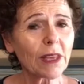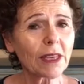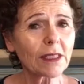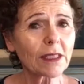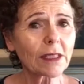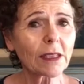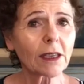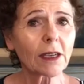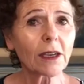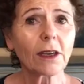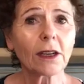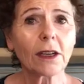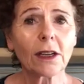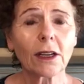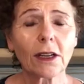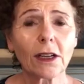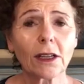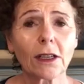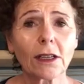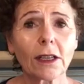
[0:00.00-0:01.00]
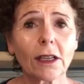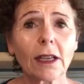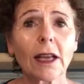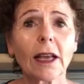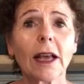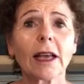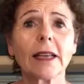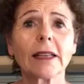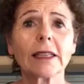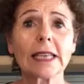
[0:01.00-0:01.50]
this call,
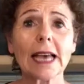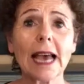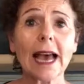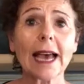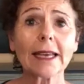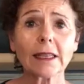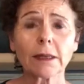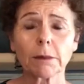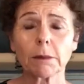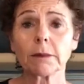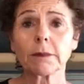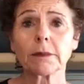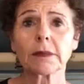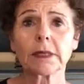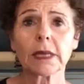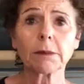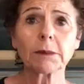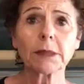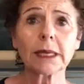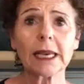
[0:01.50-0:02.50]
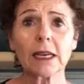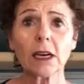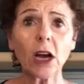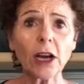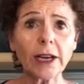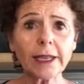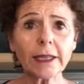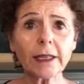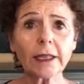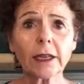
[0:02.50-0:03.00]
tag them. Tell them to get
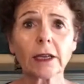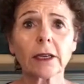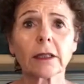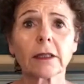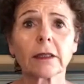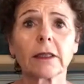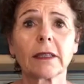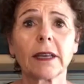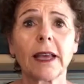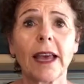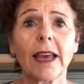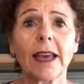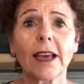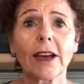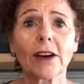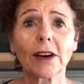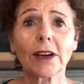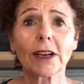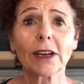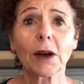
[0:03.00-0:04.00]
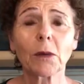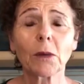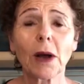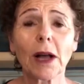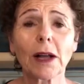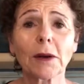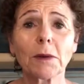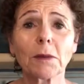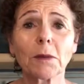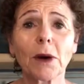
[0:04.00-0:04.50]
on in here. Hey, Erica,
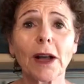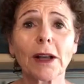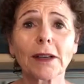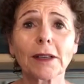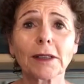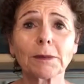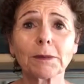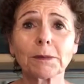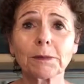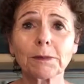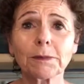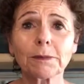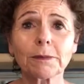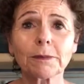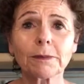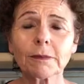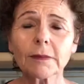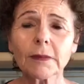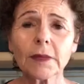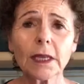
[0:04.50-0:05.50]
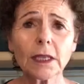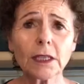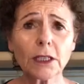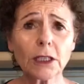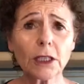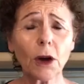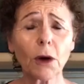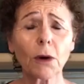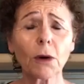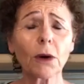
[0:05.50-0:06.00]
welcome, welcome.
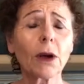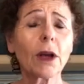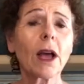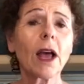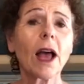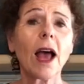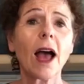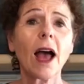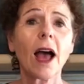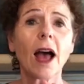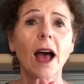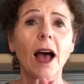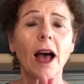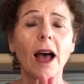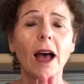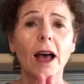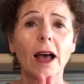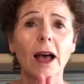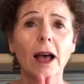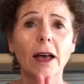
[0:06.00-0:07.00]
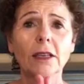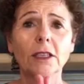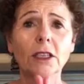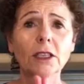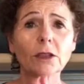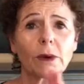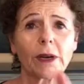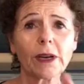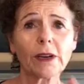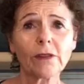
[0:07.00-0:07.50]
So uh,
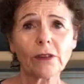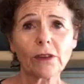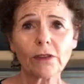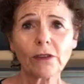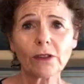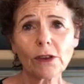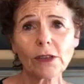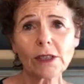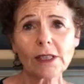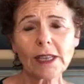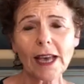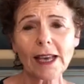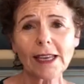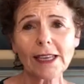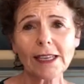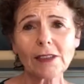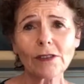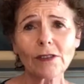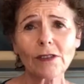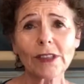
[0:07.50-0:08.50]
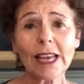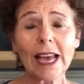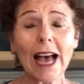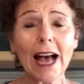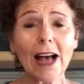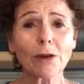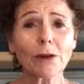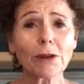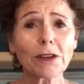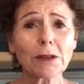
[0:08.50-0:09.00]
just waiting for a few seconds for the
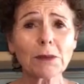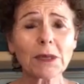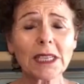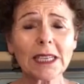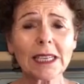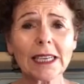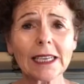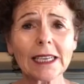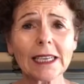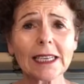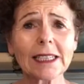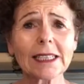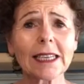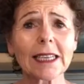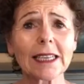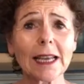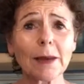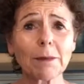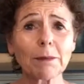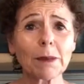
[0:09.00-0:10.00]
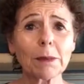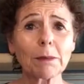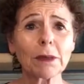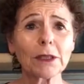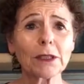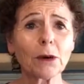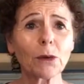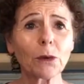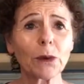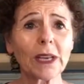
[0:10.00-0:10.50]
algorithms to kick in to let people
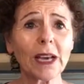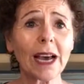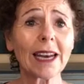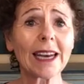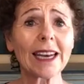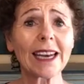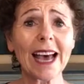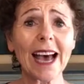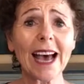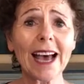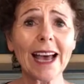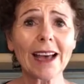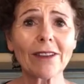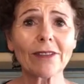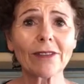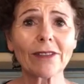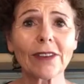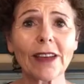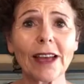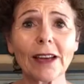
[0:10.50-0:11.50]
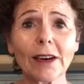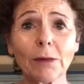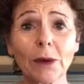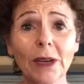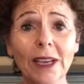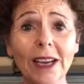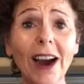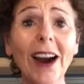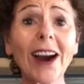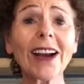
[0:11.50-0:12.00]
know we are live. And
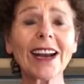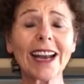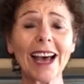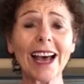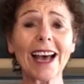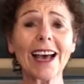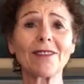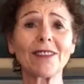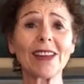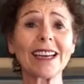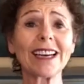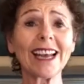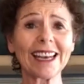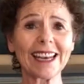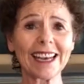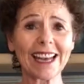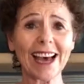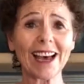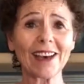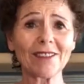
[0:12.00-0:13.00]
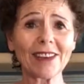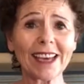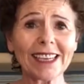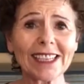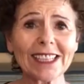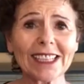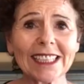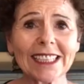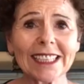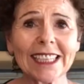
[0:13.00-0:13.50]
we are live and alive. Hey,
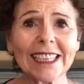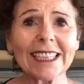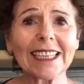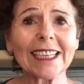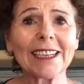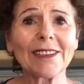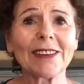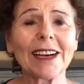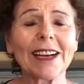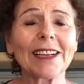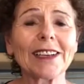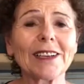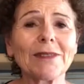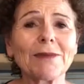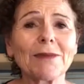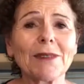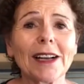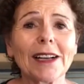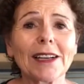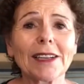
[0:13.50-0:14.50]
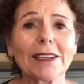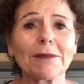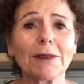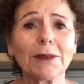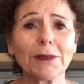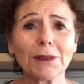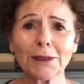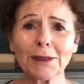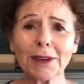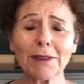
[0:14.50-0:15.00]
Shalini, welcome, welcome.
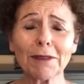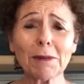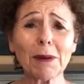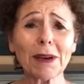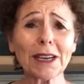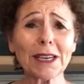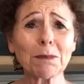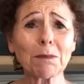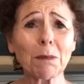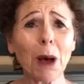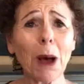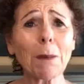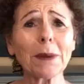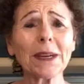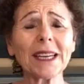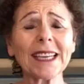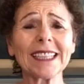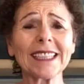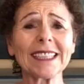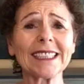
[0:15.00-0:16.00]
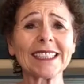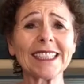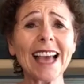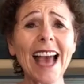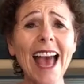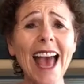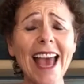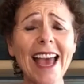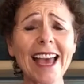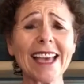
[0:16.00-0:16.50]
Ooh, everybody's popping in.
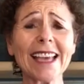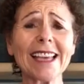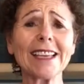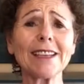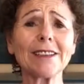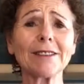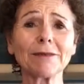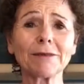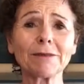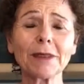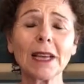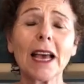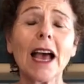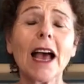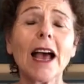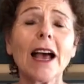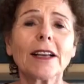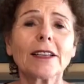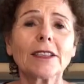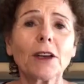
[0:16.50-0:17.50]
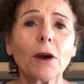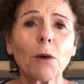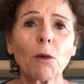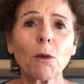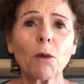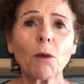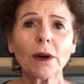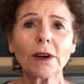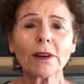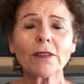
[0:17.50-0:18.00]
Yay. So,
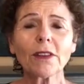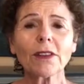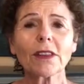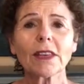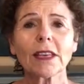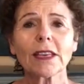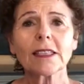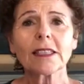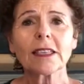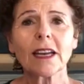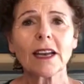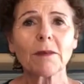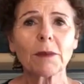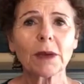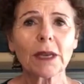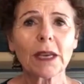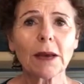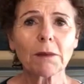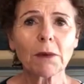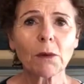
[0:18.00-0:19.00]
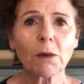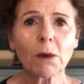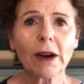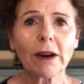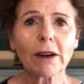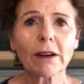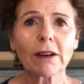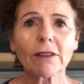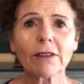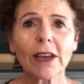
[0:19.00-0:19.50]
one of the things that I've become
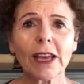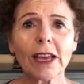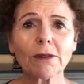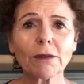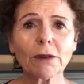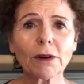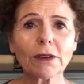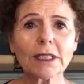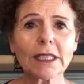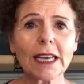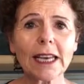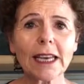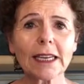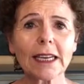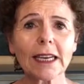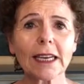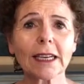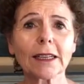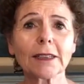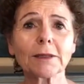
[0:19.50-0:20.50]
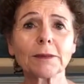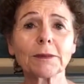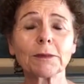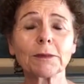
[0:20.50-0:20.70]
aware of, hey, Rosanna,